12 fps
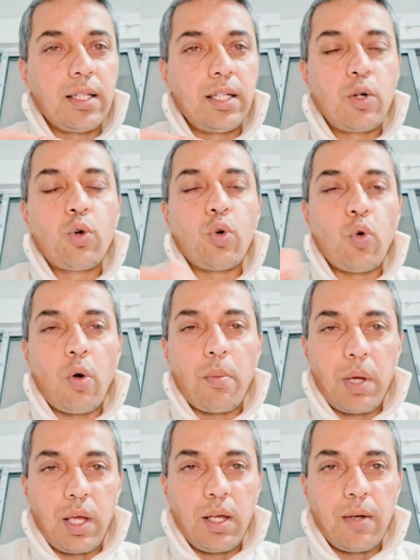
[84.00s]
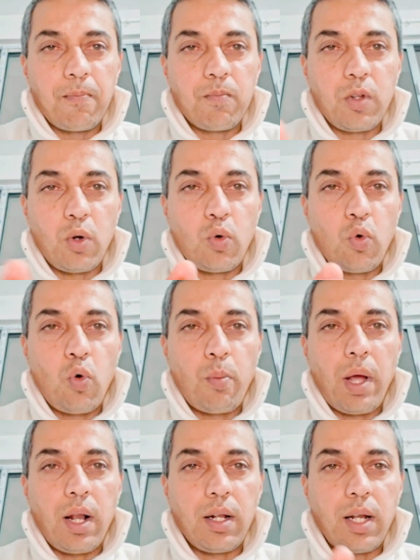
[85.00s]
they don't know me they don't know
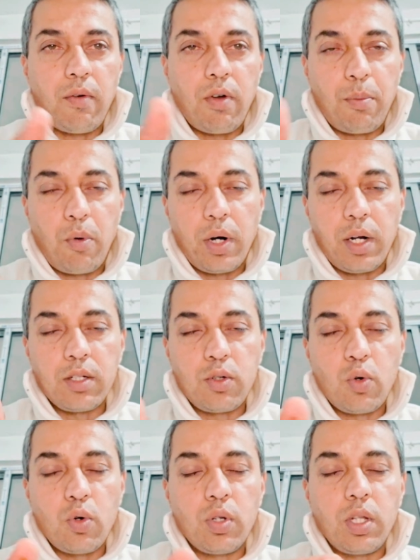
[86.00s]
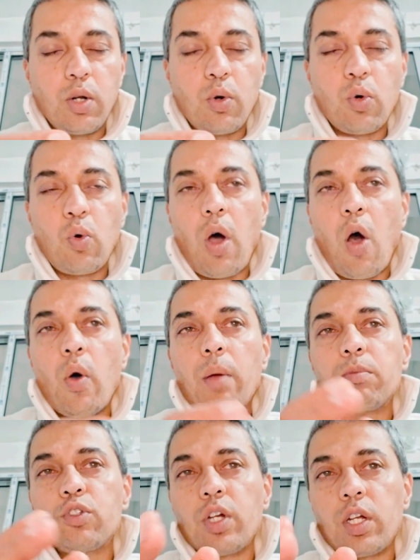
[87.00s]
my level of progress don't they don't know how
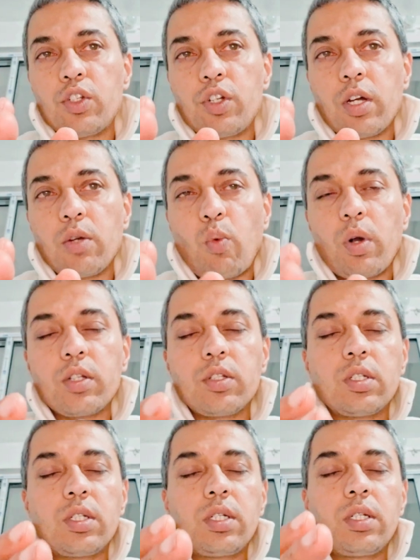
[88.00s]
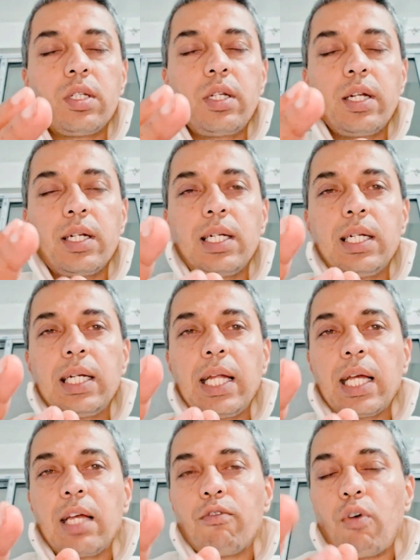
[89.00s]
i'm changing and what is it
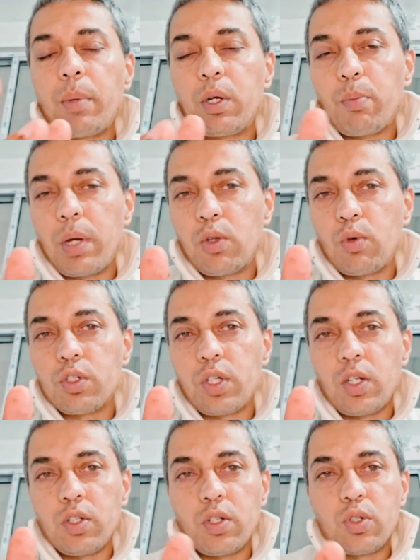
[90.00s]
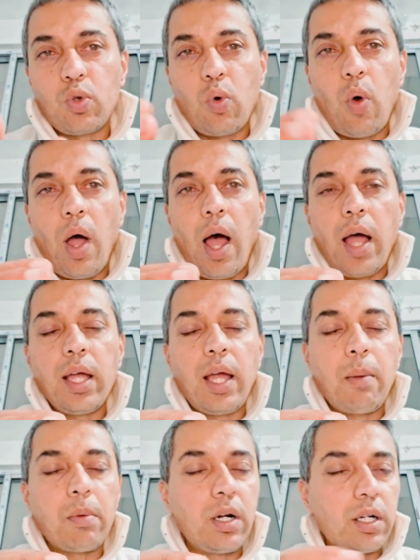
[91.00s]
taking for me to make those changes so i
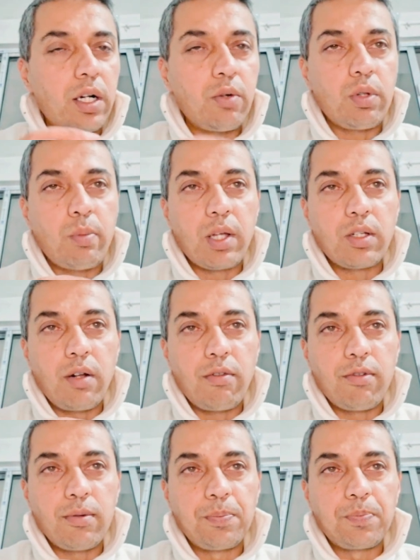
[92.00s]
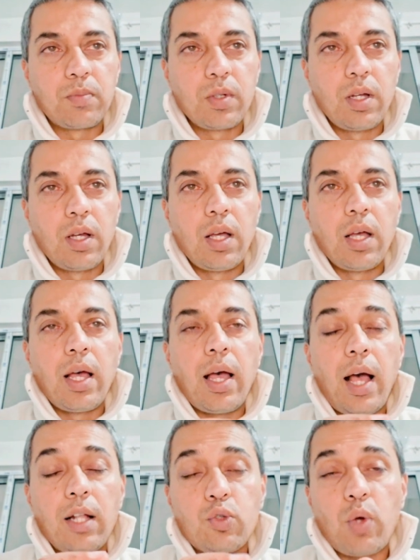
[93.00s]
am content with myself
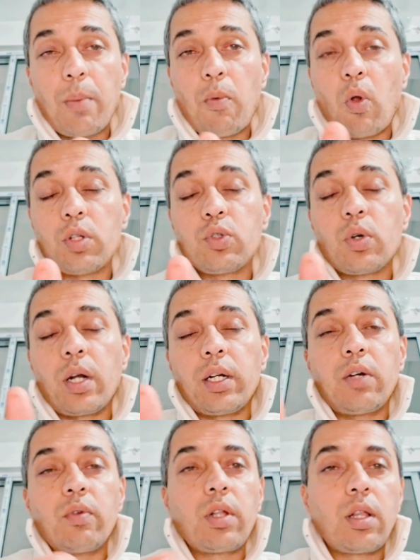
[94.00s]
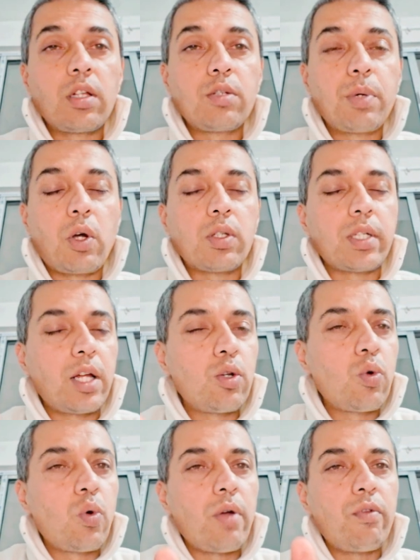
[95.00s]
and so i'm also content with others because i
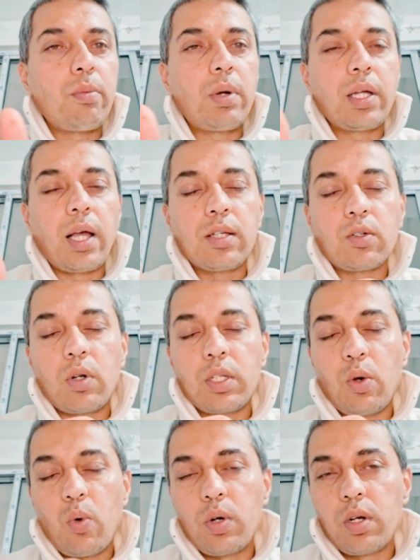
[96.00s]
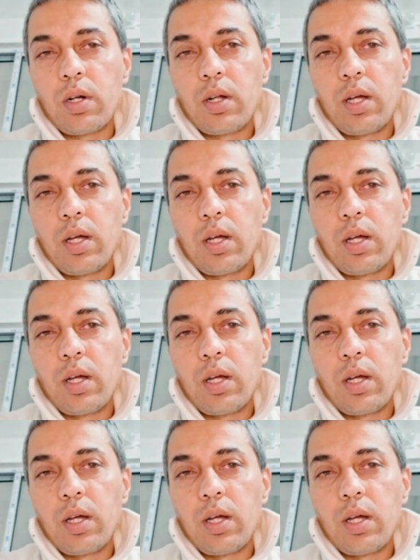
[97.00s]
know everybody has got their own